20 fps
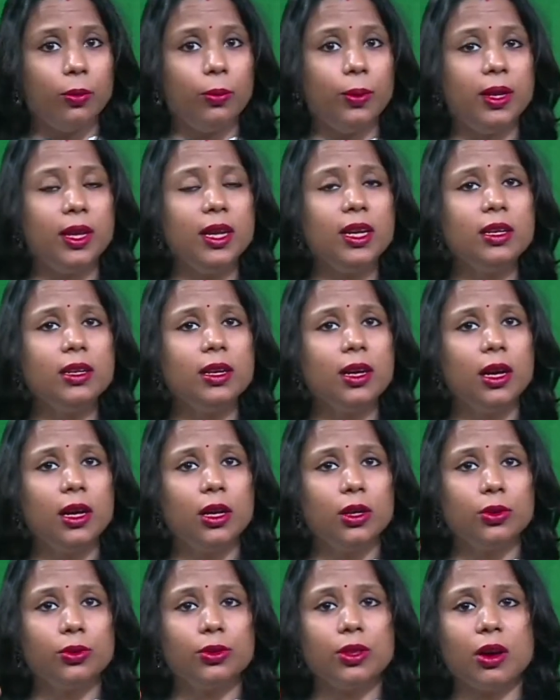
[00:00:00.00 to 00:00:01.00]
within
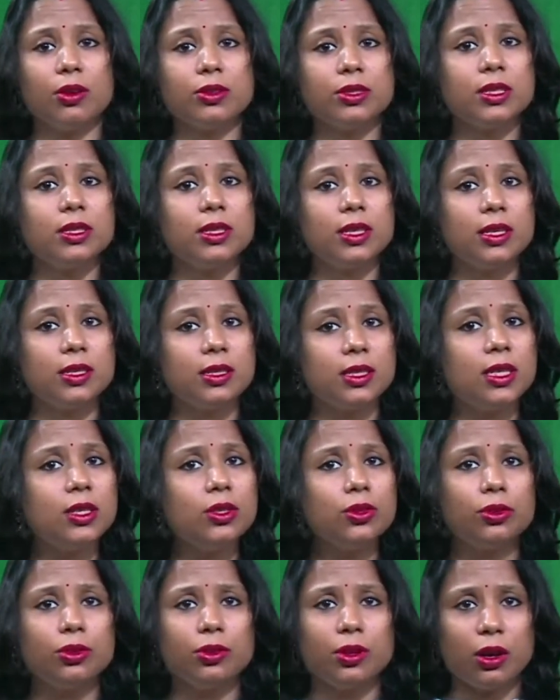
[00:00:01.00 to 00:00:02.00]

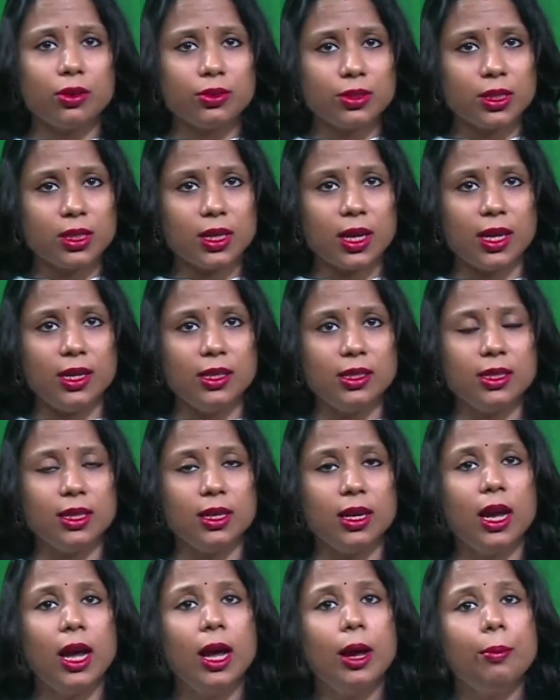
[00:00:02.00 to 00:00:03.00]
2016 to
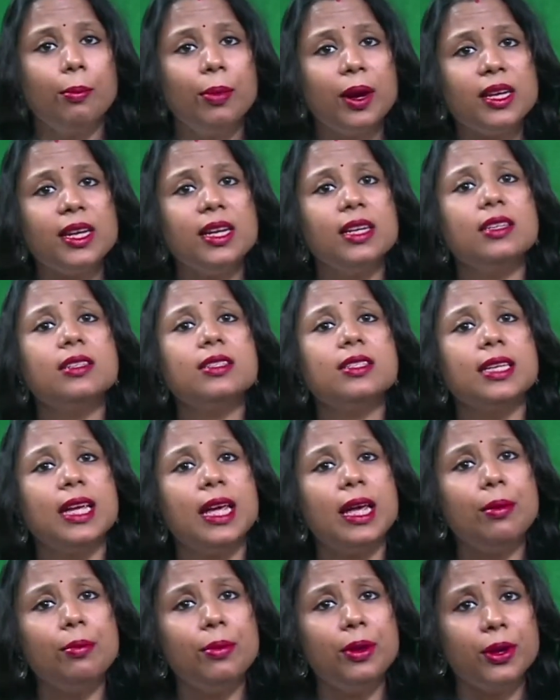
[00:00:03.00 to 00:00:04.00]
2019. But in the
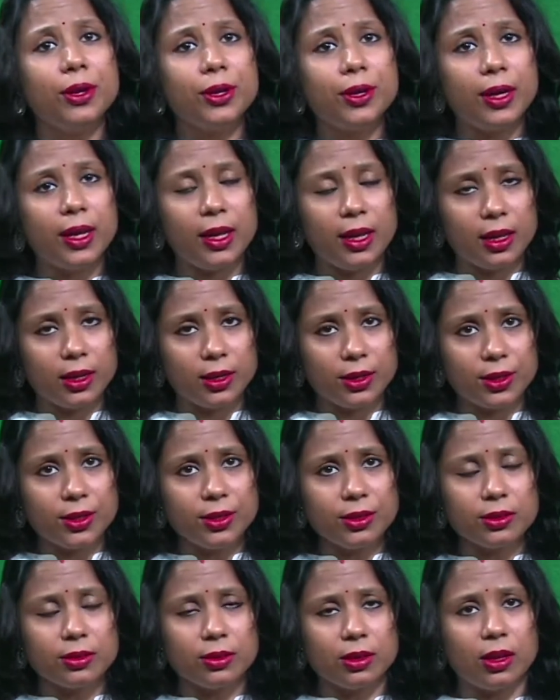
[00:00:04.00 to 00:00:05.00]
same
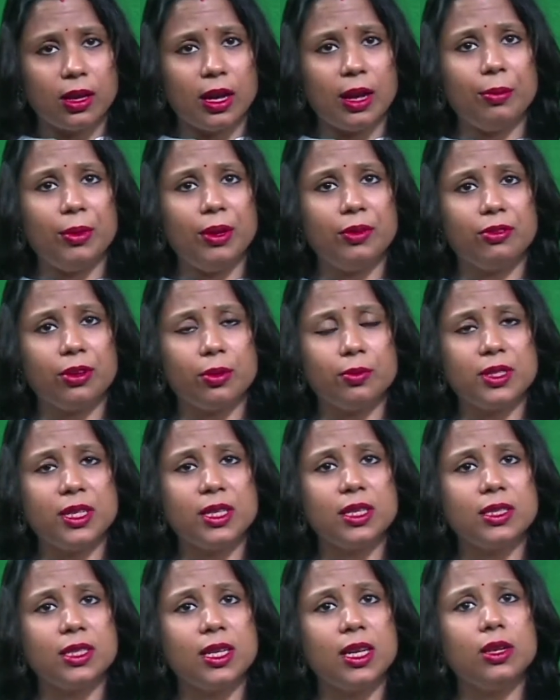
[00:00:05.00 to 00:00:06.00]
years, from
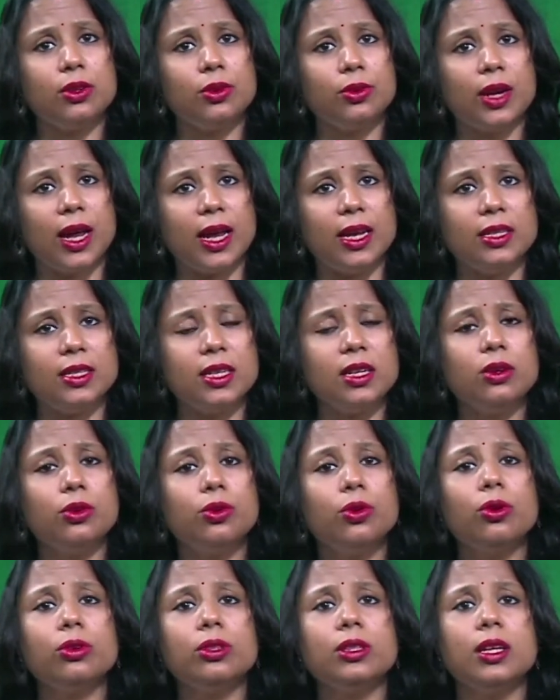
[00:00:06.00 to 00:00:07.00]
16 to 19,
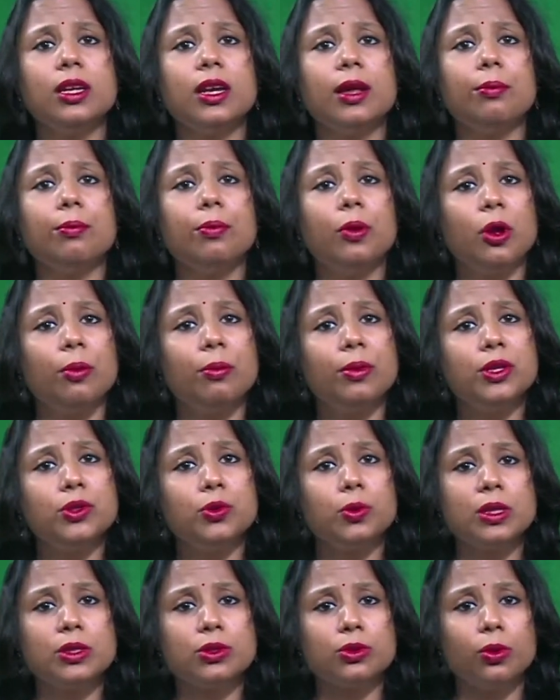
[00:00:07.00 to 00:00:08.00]
growth in
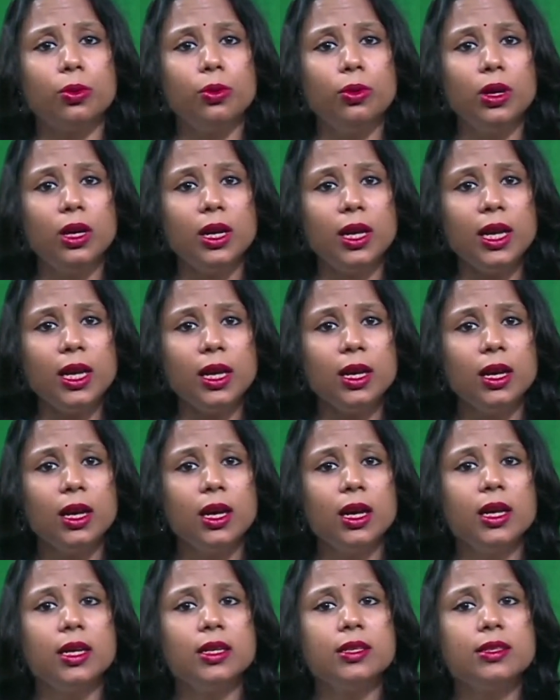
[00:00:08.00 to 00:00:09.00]
employment was only
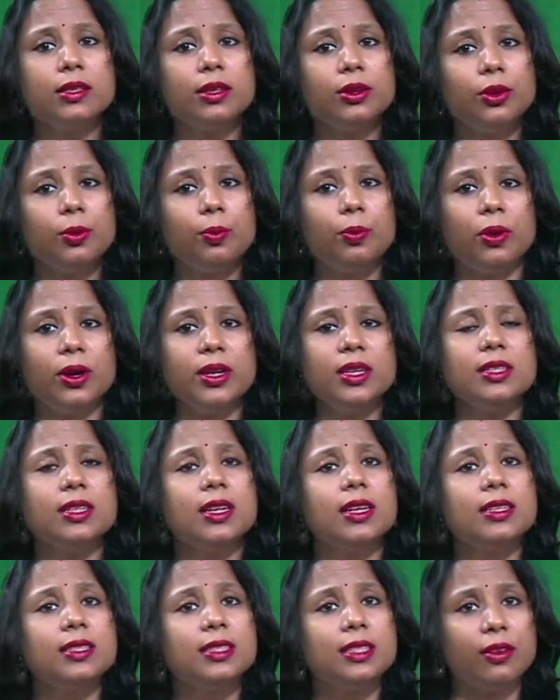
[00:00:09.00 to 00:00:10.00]

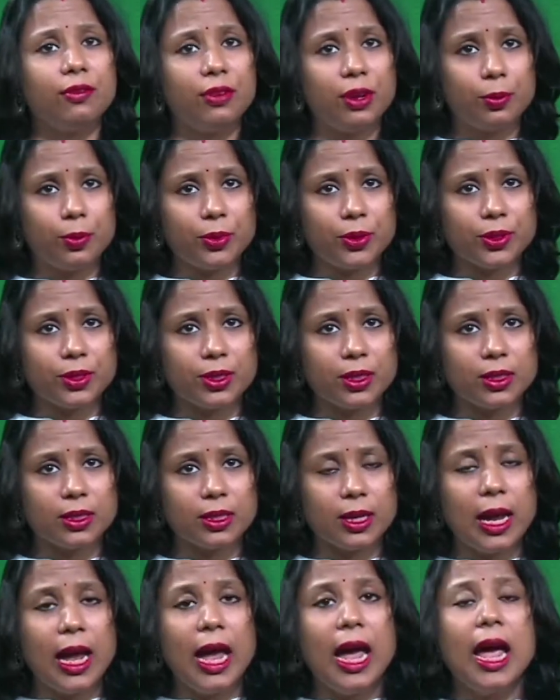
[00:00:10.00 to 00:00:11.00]
0.7%.
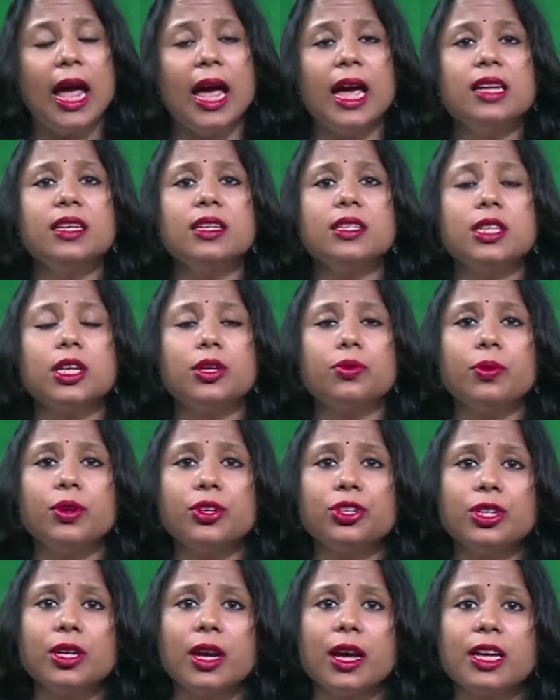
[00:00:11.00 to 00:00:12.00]
And the
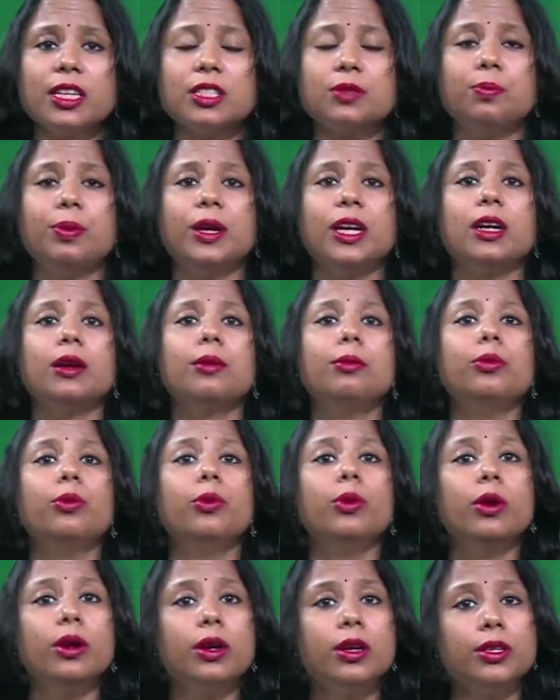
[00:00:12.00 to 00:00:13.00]
situation has become
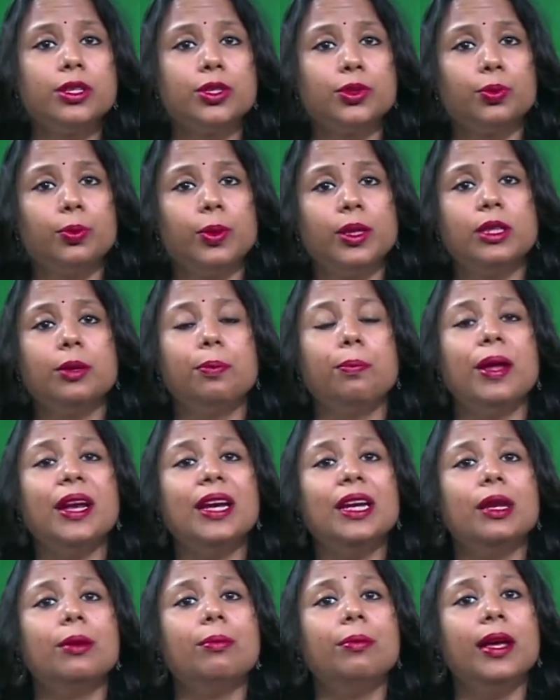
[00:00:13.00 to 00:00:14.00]
worse with the
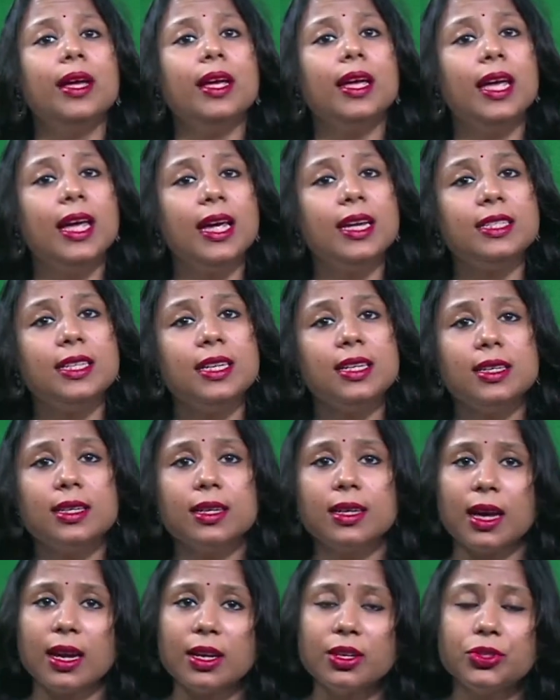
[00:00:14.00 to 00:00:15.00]
pandemic hitting
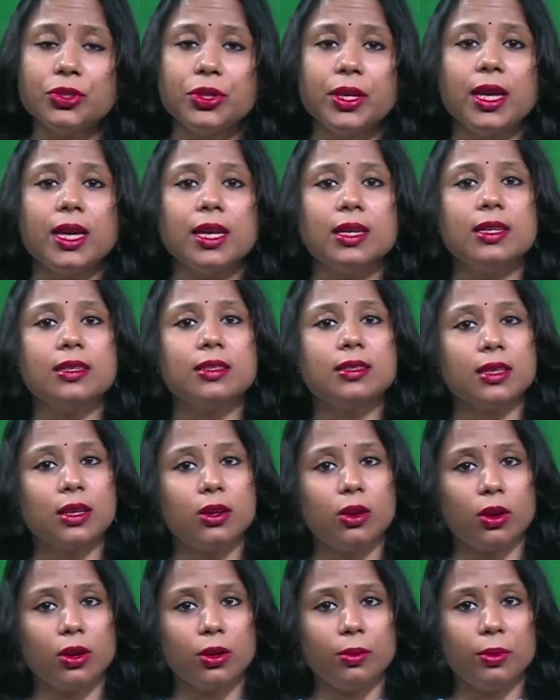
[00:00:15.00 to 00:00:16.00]
the country and its
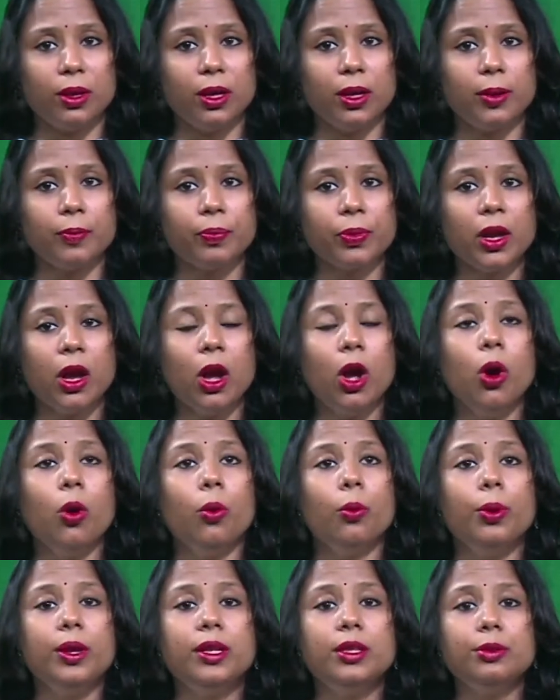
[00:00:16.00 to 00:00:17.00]
economy.
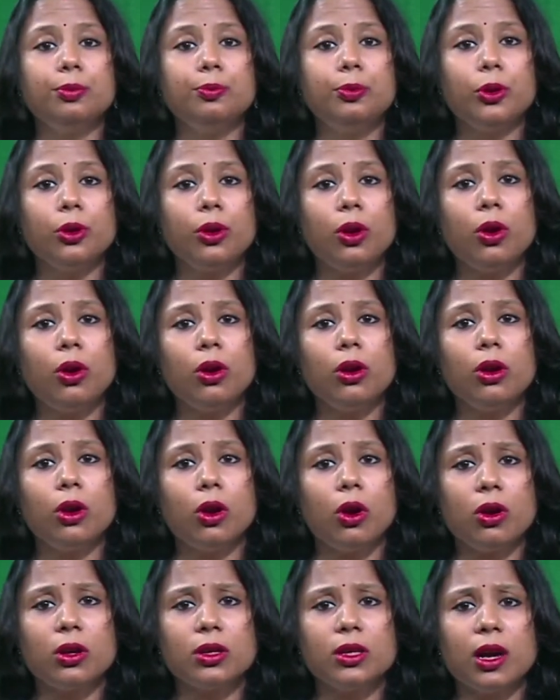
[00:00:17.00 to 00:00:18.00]
With the prolonged
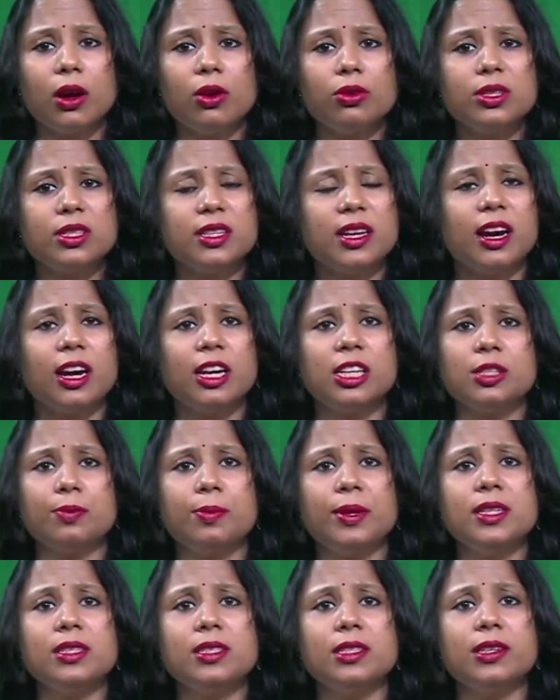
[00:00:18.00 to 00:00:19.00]
lockdowns, there has
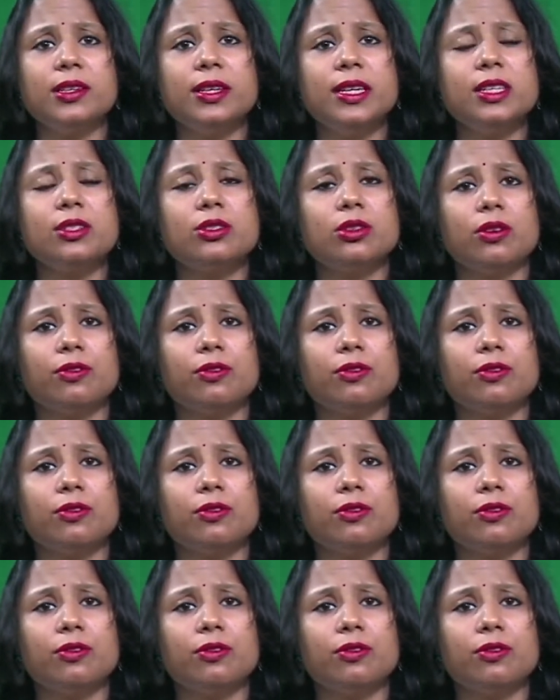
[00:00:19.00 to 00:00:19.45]
been series